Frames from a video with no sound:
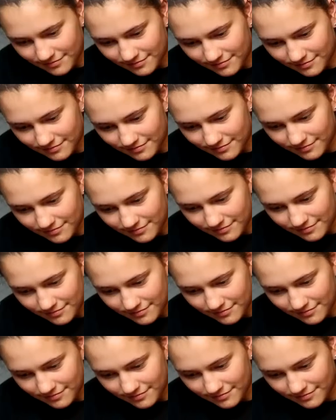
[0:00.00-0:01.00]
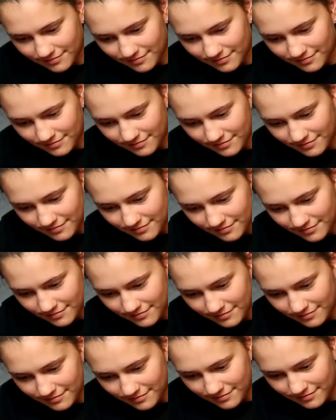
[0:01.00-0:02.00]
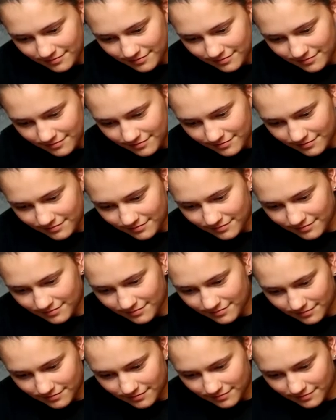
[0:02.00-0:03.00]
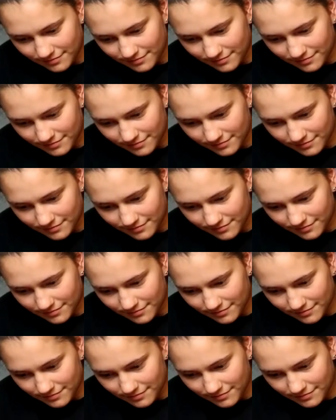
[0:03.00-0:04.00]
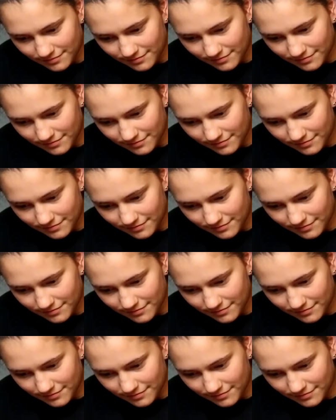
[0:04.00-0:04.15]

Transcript: (silent)